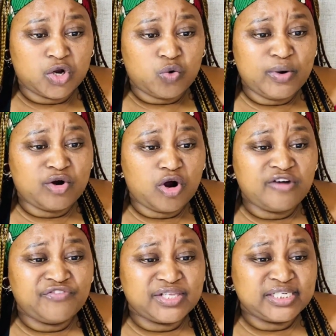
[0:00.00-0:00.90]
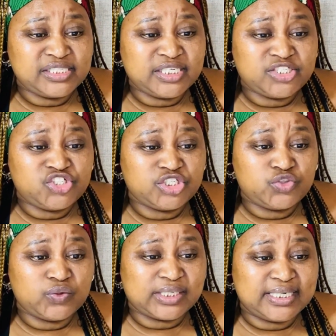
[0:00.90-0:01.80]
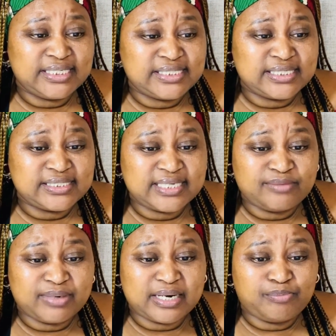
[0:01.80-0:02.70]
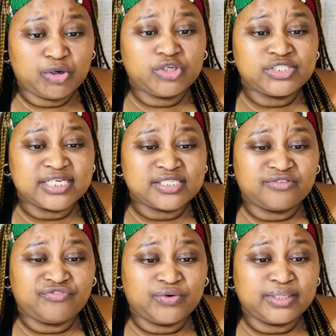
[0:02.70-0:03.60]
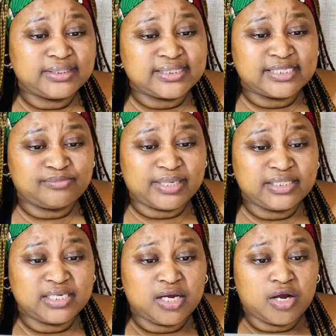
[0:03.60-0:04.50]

We call for the DSG to release the statement apologizing for ill treatment